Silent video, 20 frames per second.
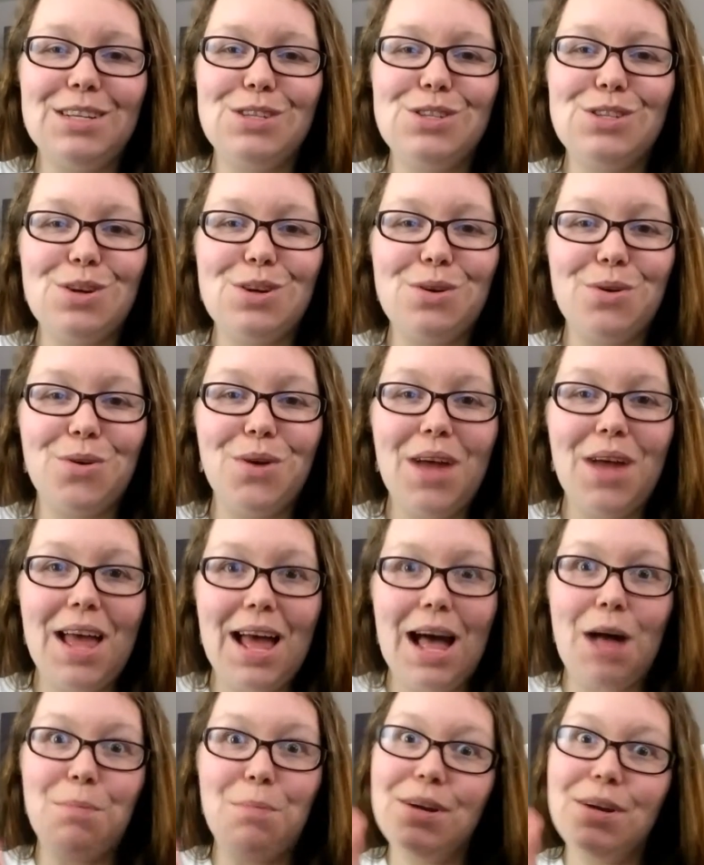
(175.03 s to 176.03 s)
So
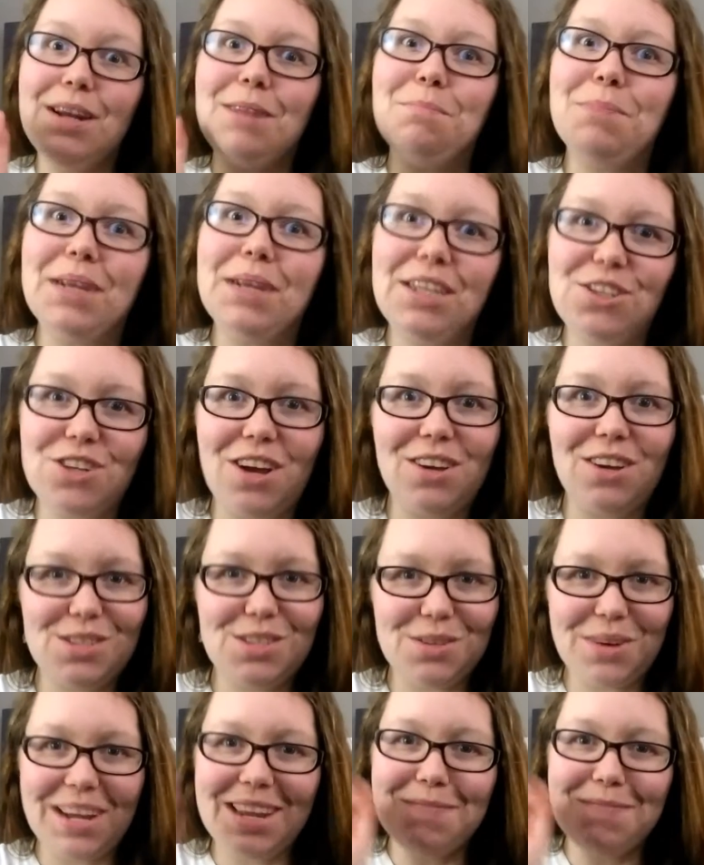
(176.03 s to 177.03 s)
I'll put it in big chunks
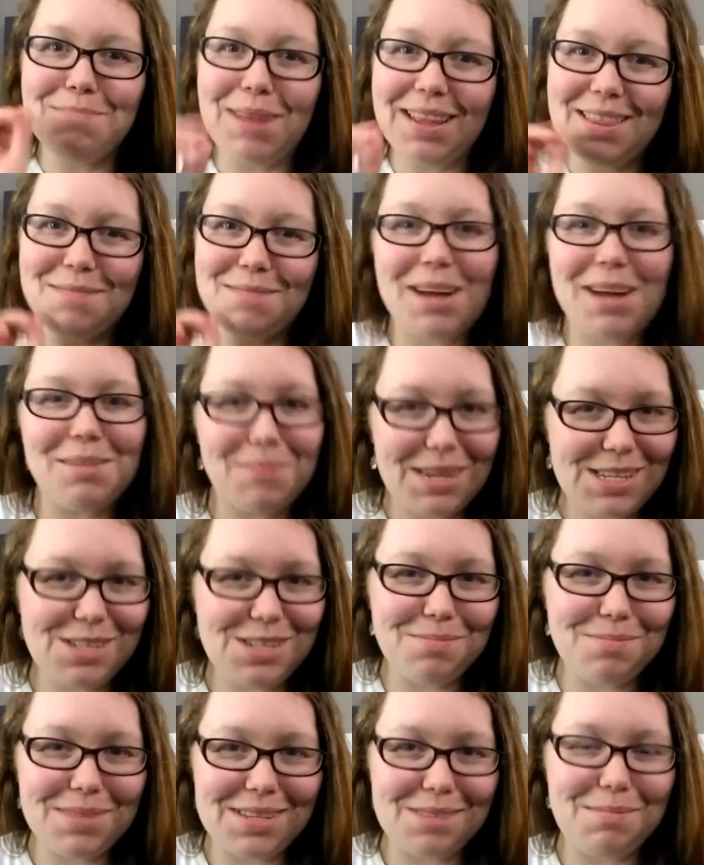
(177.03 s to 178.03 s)
so I can pick them out of my
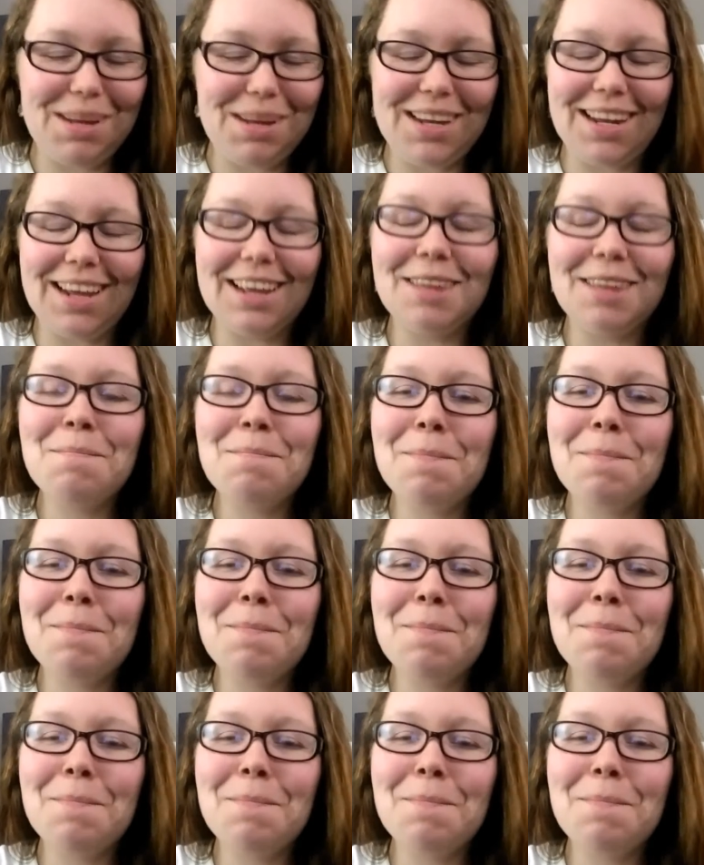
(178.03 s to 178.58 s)
soup as I'm eating.